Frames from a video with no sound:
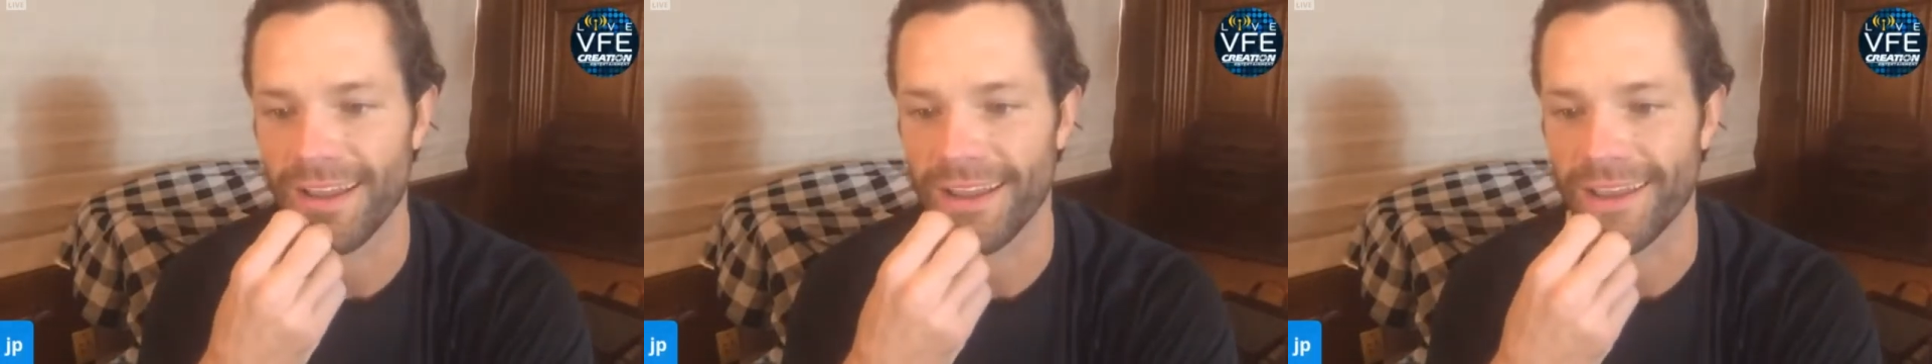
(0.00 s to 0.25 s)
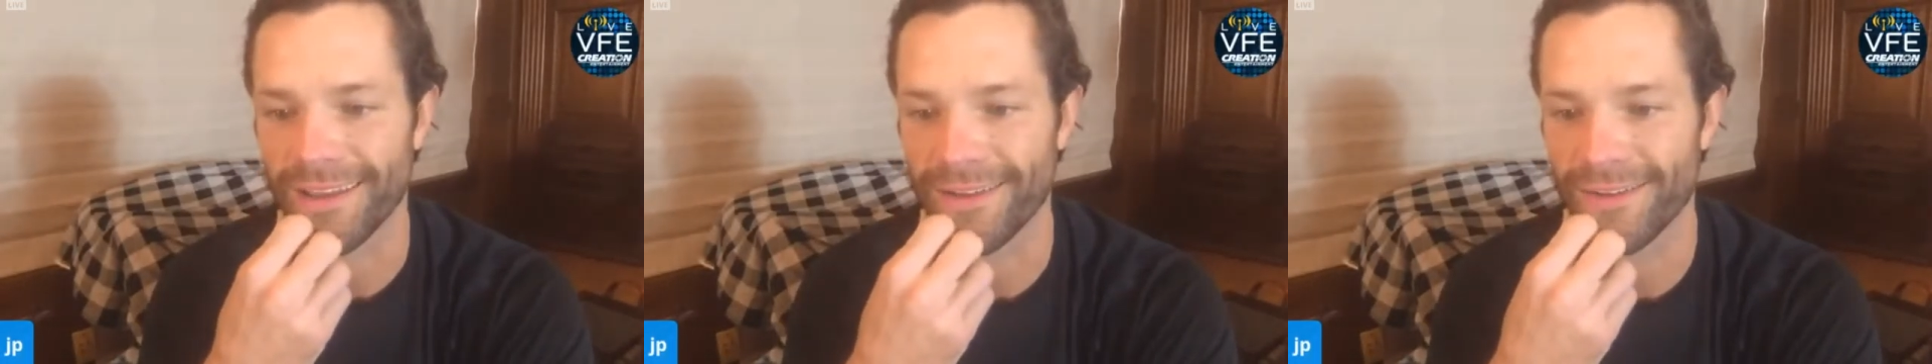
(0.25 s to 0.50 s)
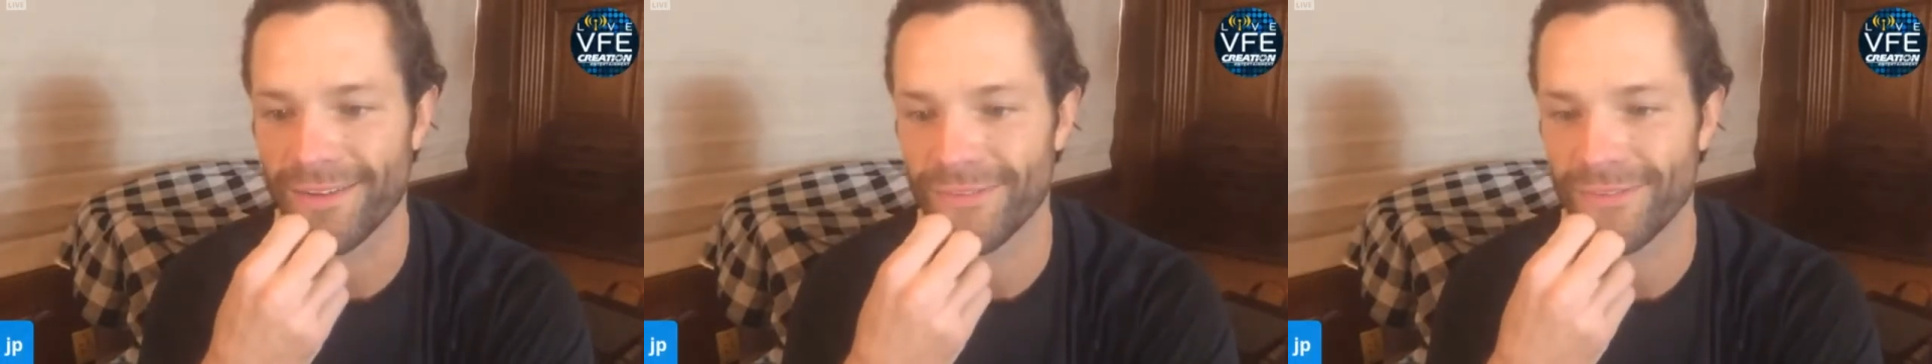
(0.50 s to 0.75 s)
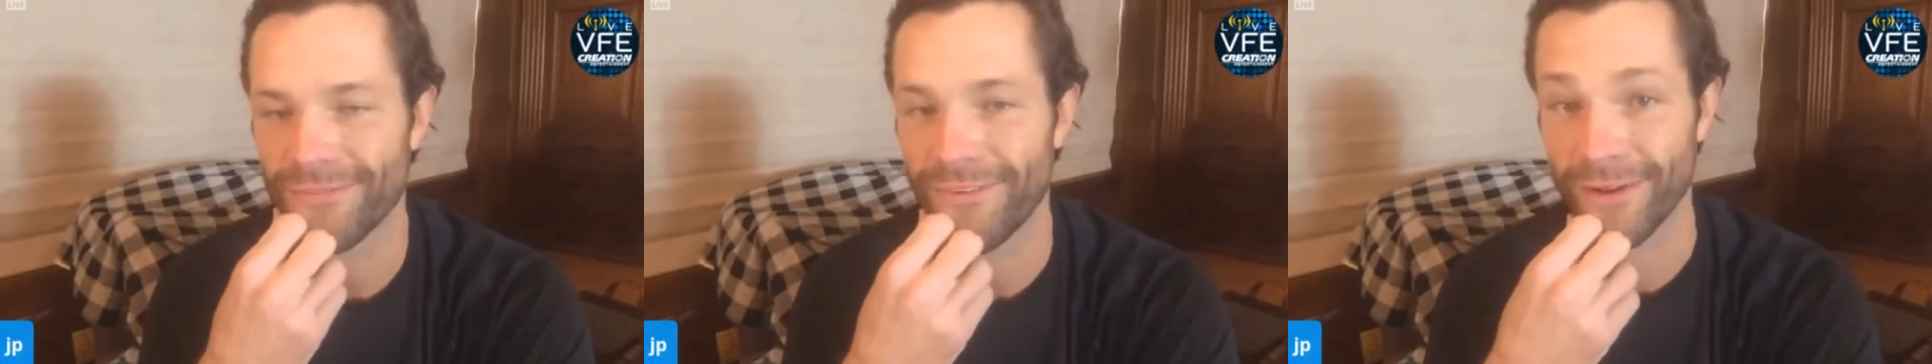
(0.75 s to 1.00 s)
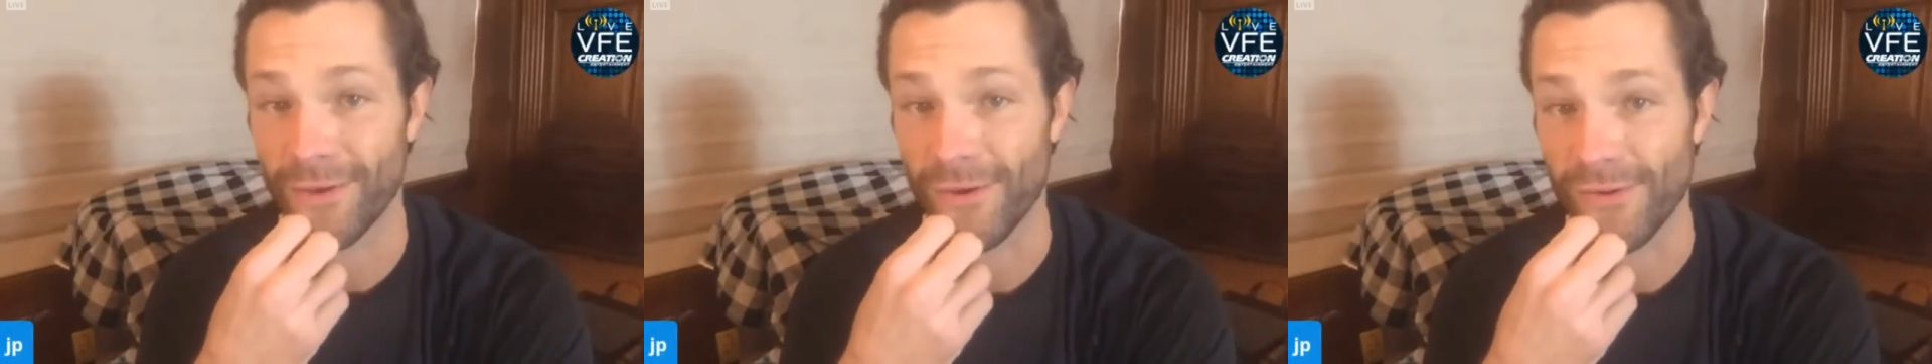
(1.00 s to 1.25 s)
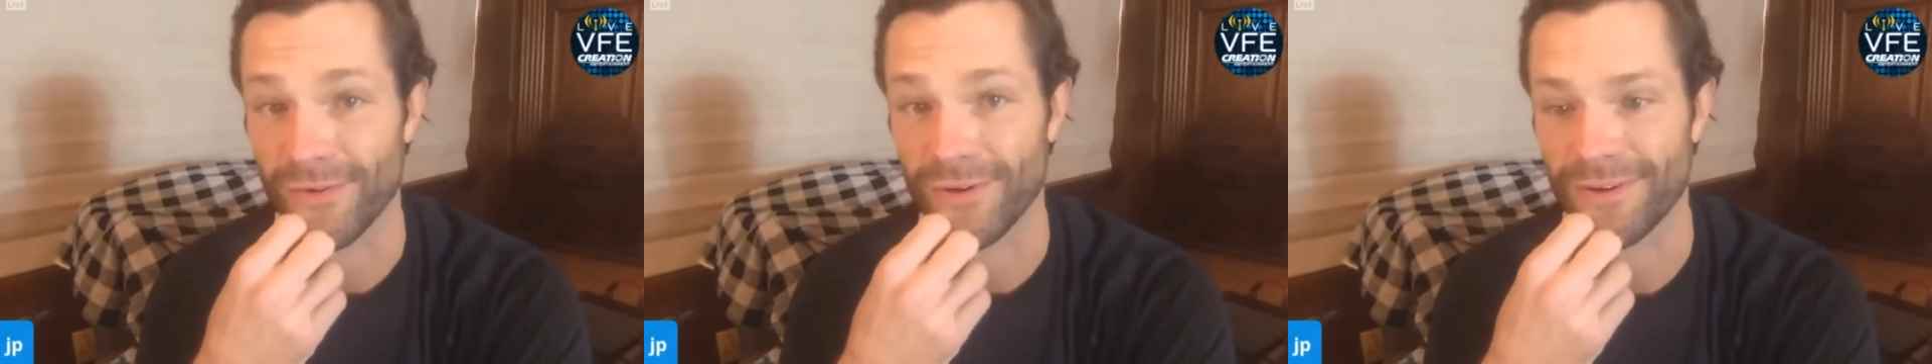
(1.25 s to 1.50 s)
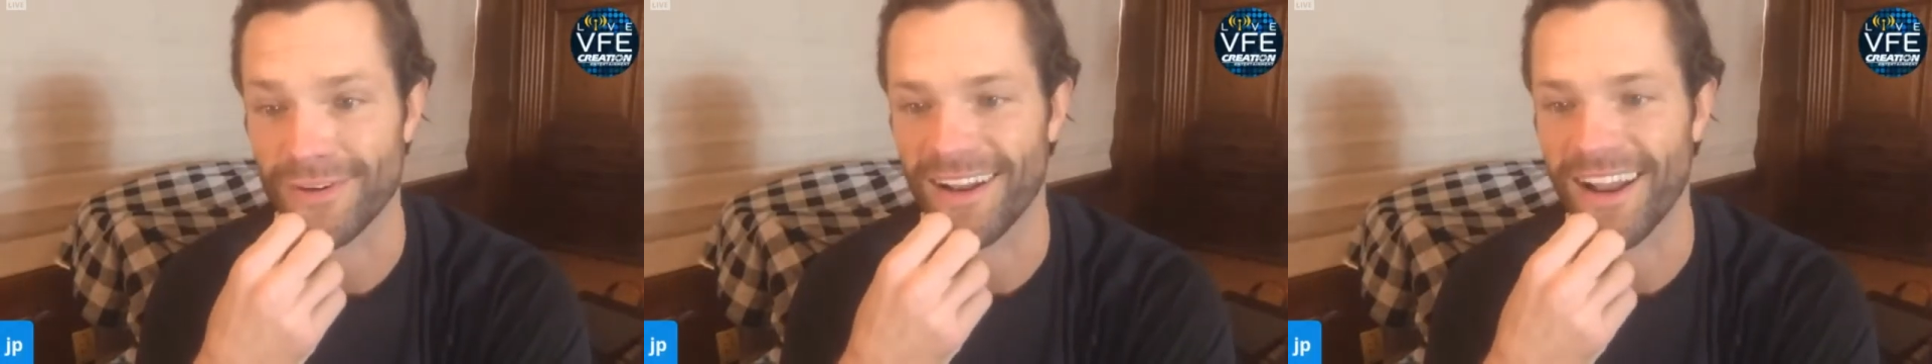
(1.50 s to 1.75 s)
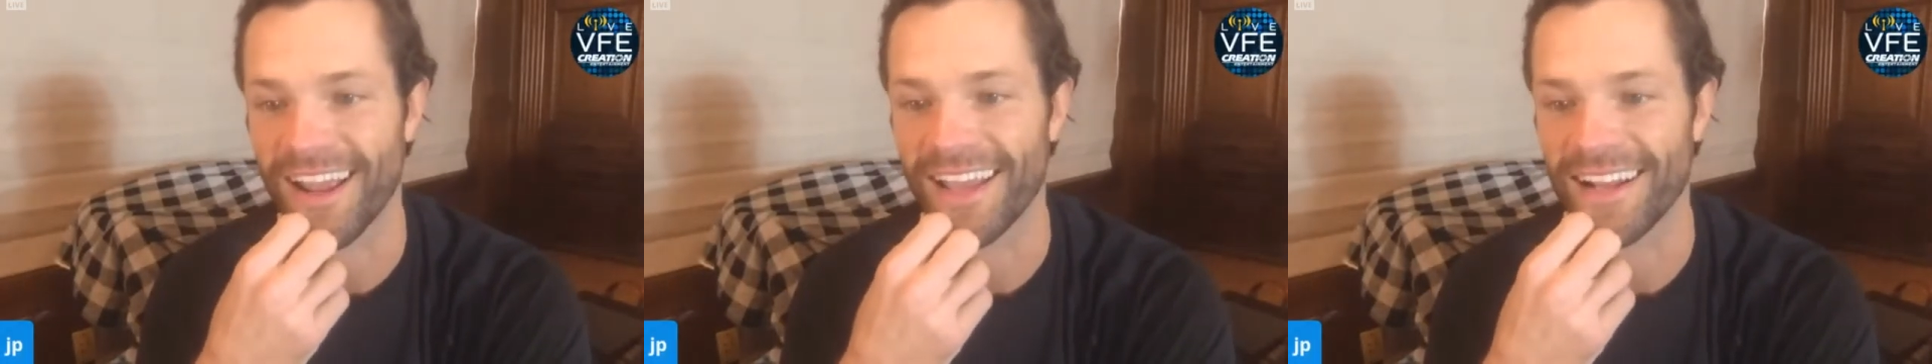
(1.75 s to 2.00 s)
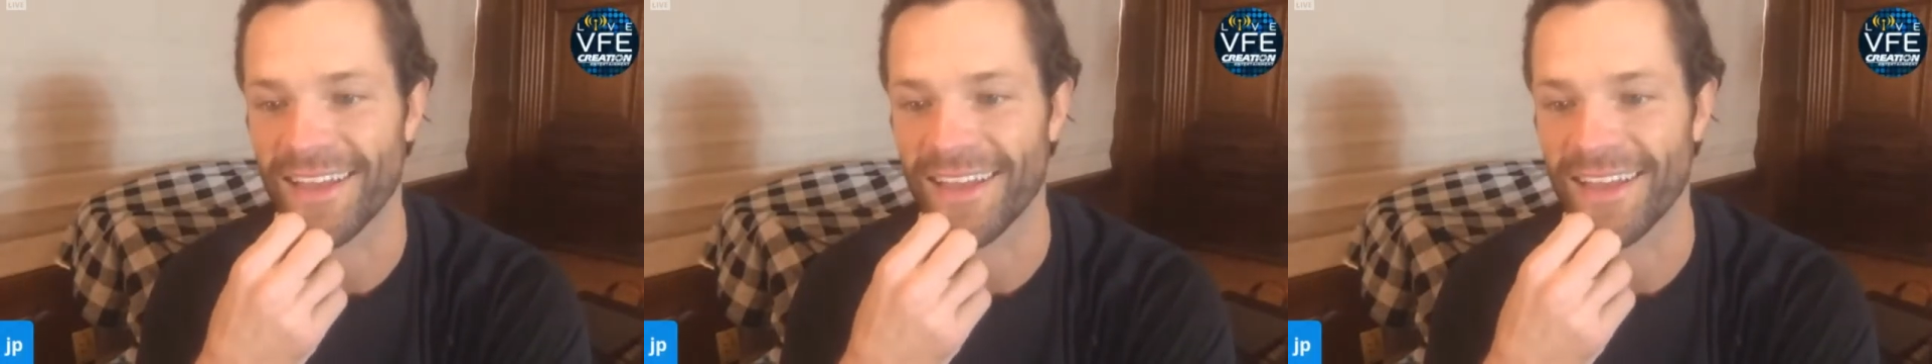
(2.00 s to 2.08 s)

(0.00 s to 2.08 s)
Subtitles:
in Vancouver, and